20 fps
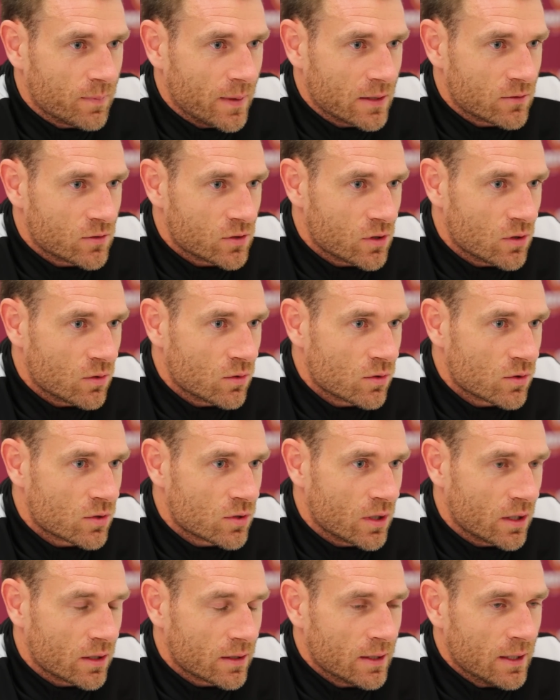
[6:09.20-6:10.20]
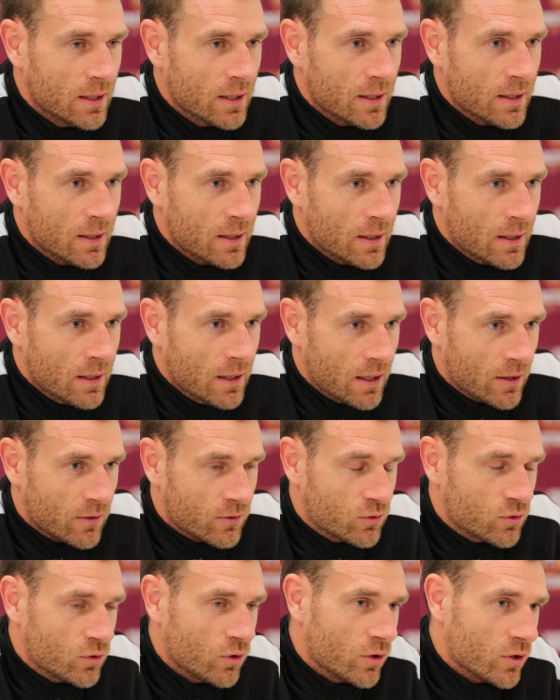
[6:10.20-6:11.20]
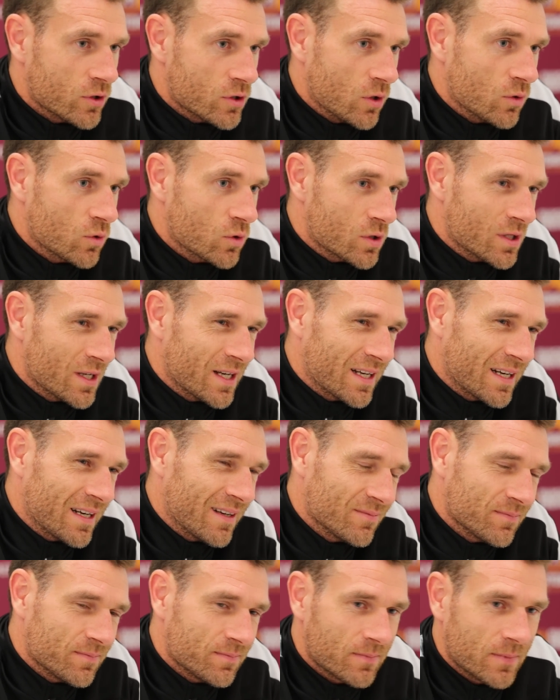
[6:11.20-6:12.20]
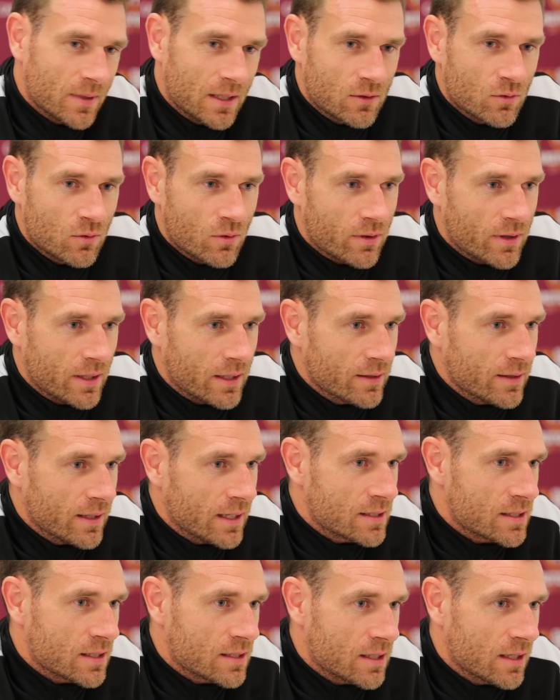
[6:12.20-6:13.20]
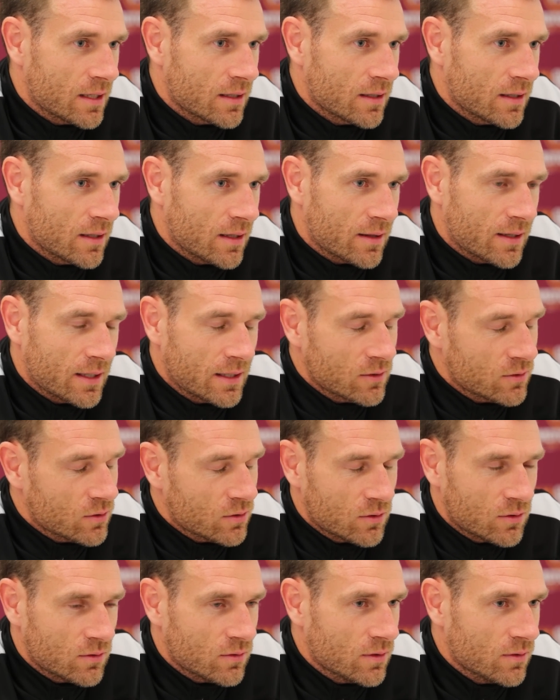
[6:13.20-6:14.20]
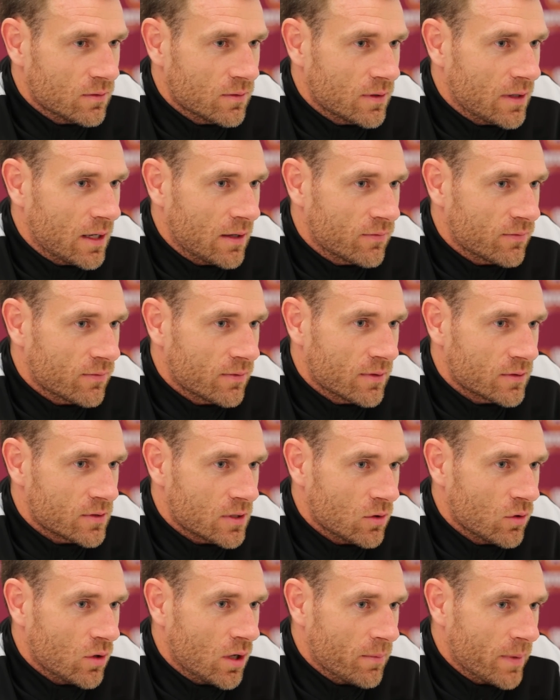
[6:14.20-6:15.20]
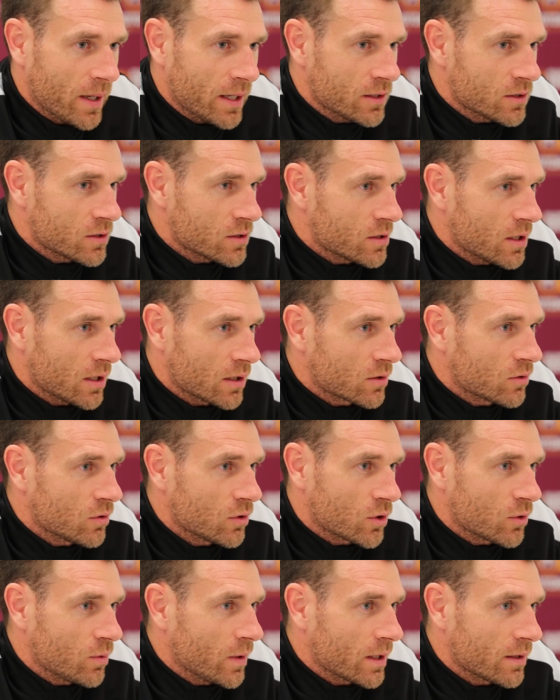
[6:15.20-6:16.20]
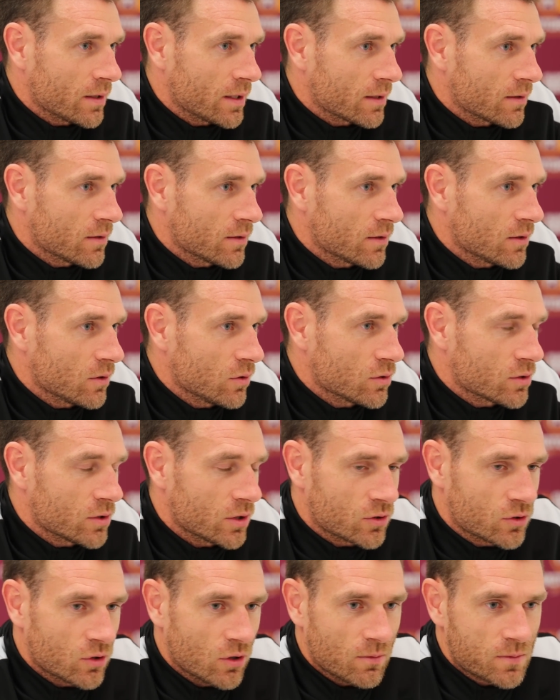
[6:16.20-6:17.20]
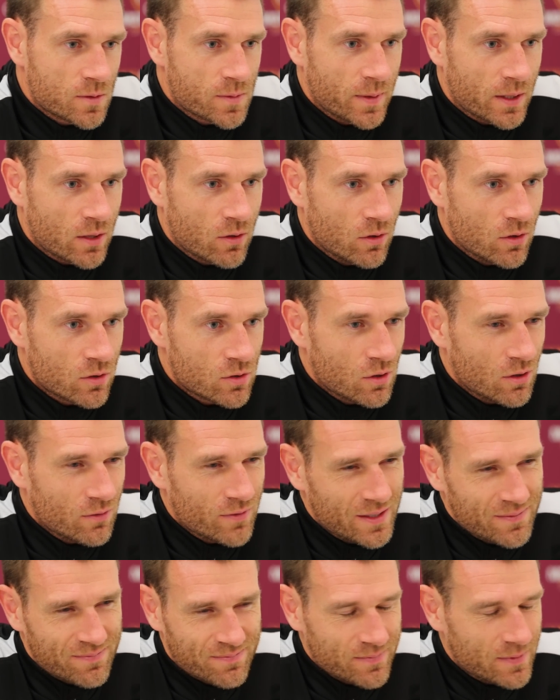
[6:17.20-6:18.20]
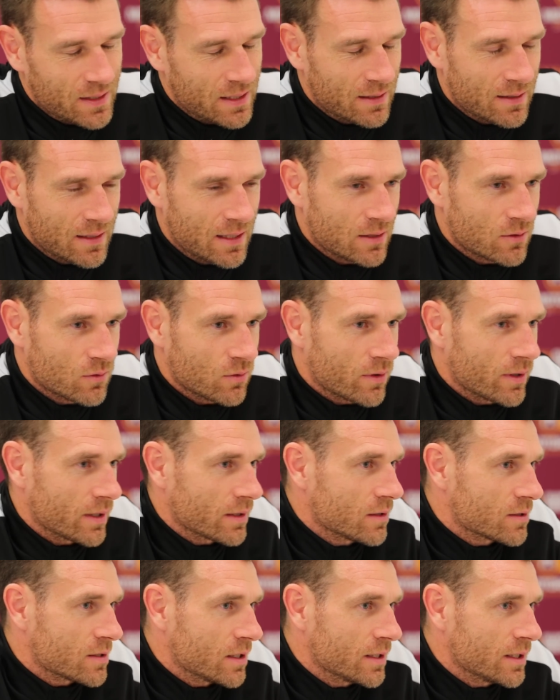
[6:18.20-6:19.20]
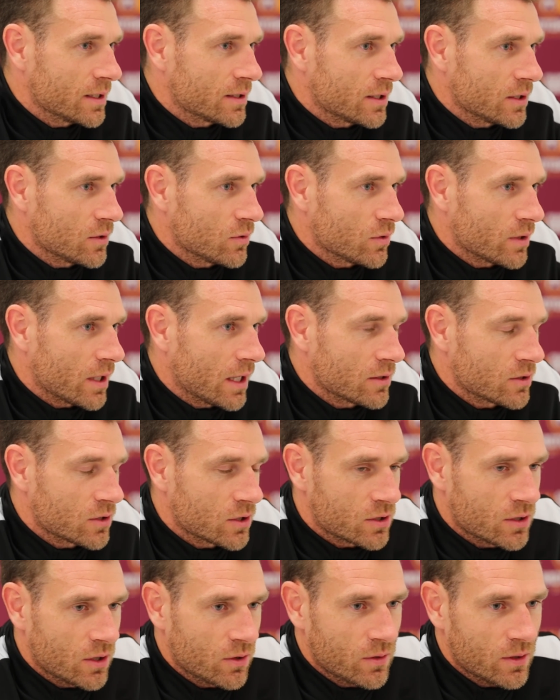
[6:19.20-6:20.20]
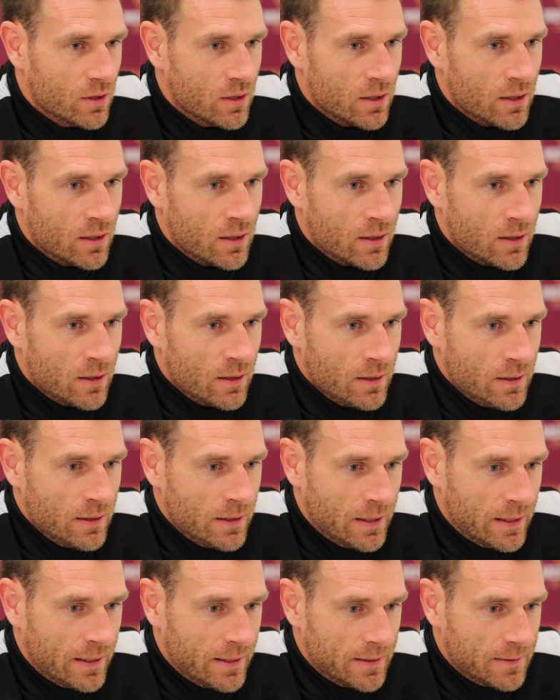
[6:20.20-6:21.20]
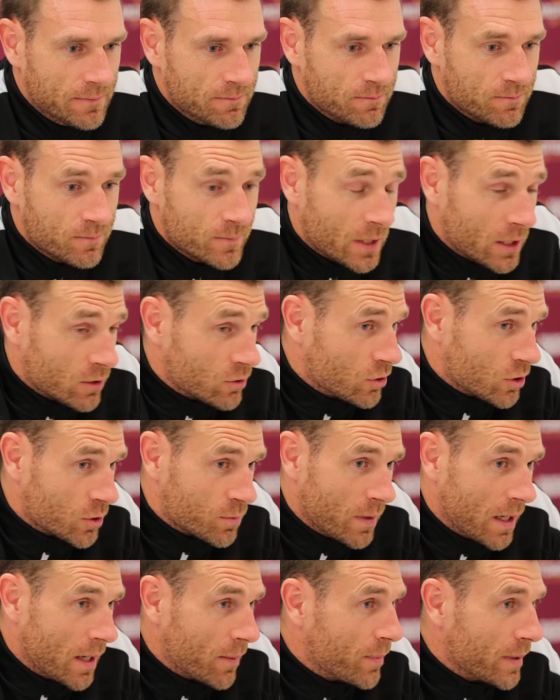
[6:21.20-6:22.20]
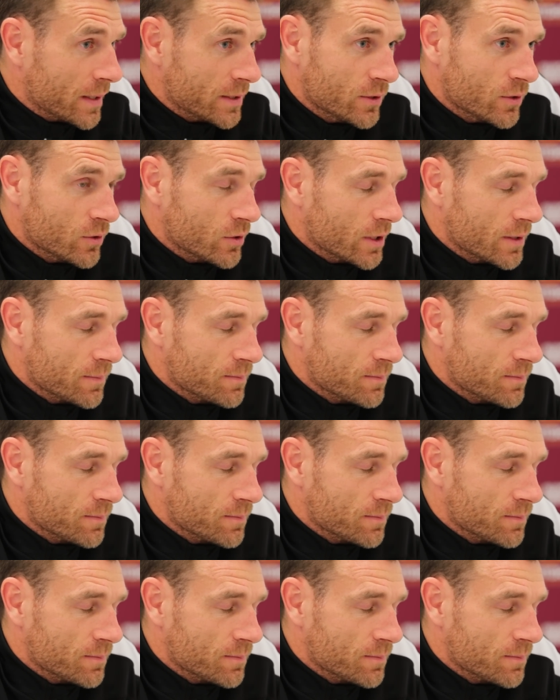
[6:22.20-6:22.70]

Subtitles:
bad results or two results there, I don't think necessarily. I think if there's a lot of managers that are too quickly lose their jobs because of it. I don't think there's a need to do that just now. That's just my opinion on